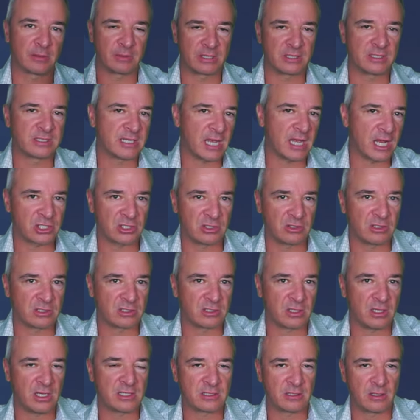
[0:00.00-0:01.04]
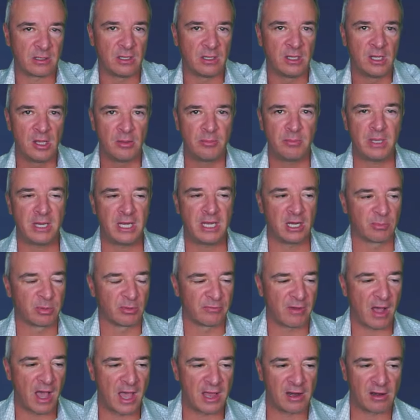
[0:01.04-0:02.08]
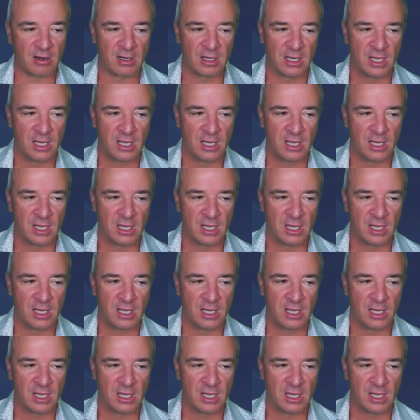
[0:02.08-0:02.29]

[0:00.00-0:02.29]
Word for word: concession as a, as a media provider.